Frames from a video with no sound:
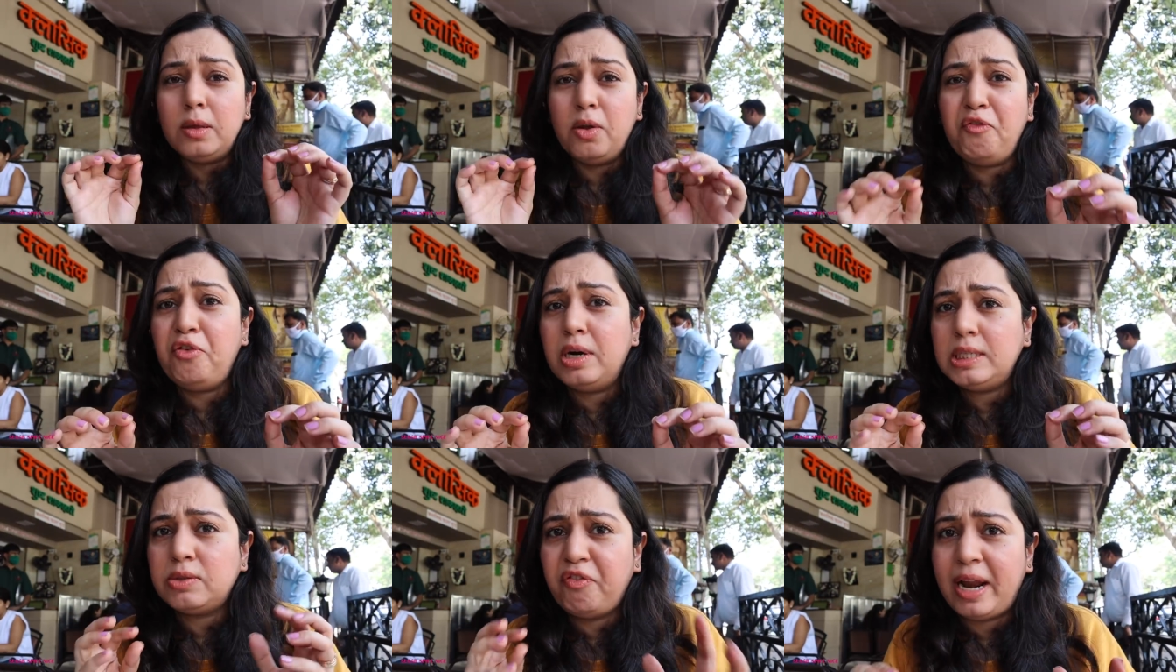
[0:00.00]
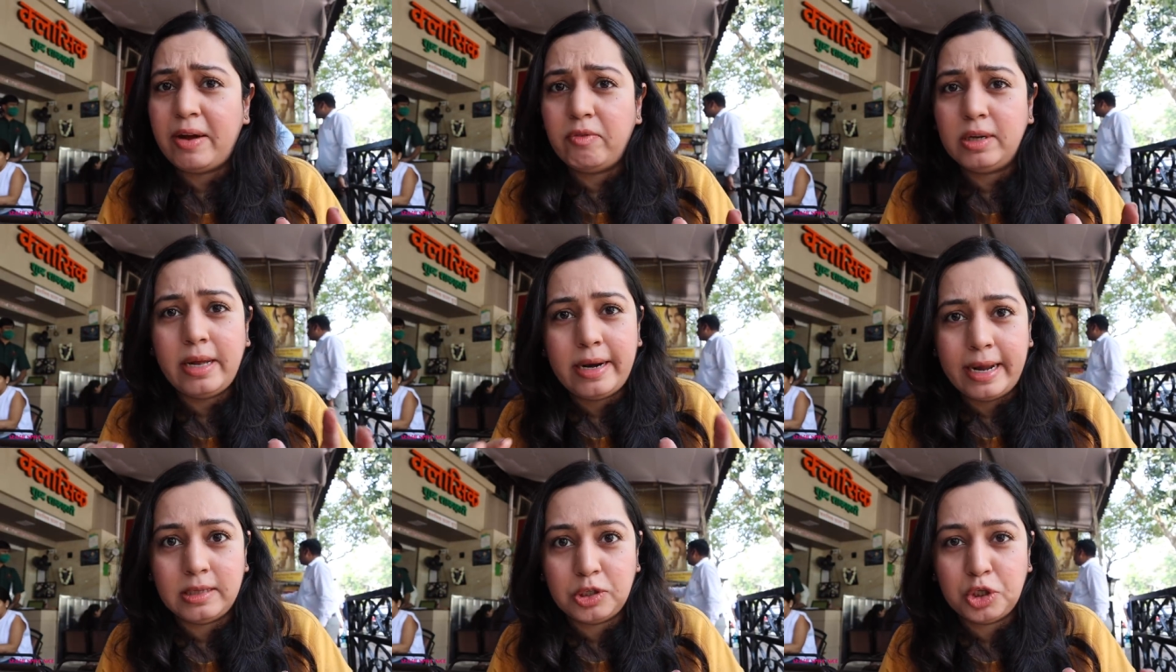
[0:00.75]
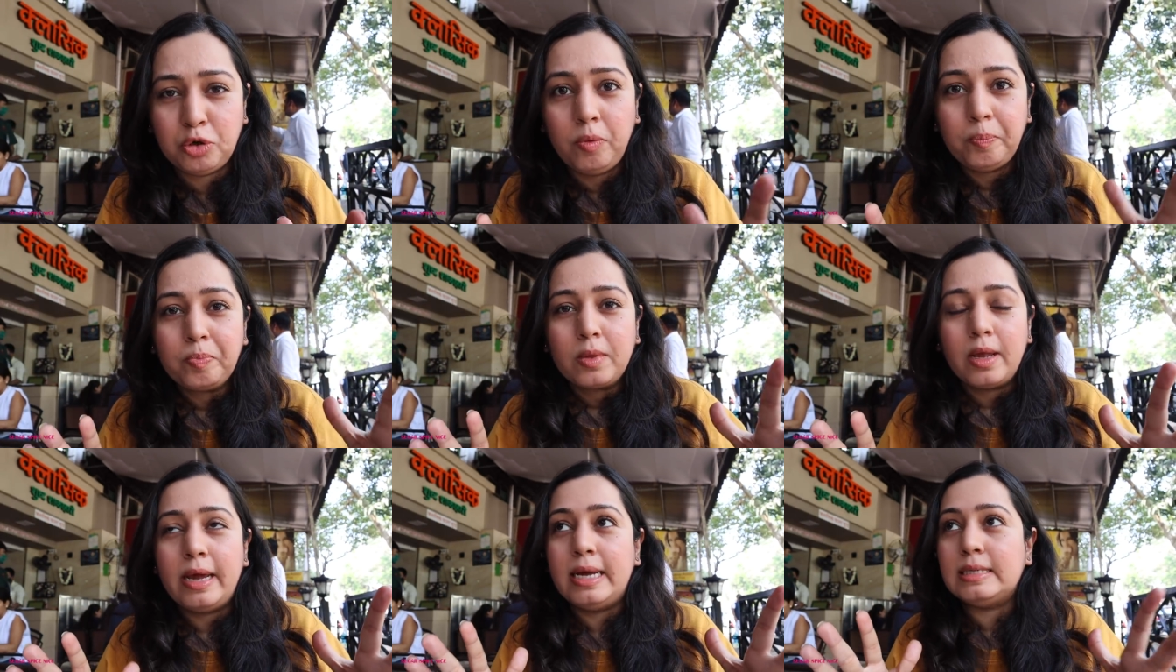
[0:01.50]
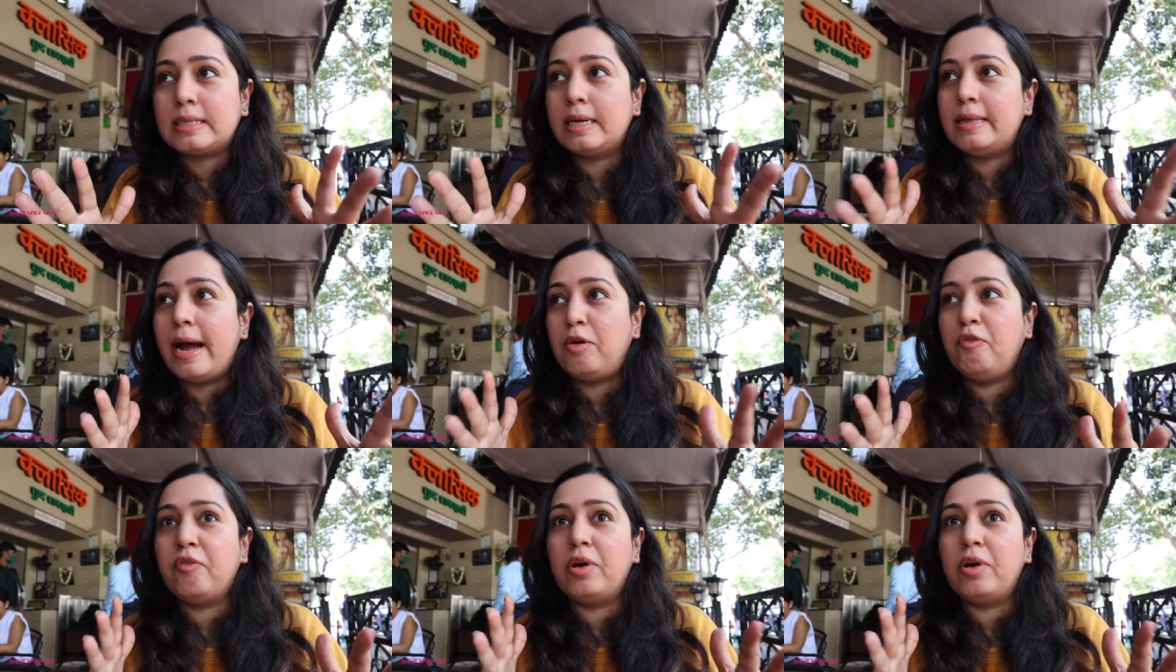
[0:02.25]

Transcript: The first flavor that hits you is that of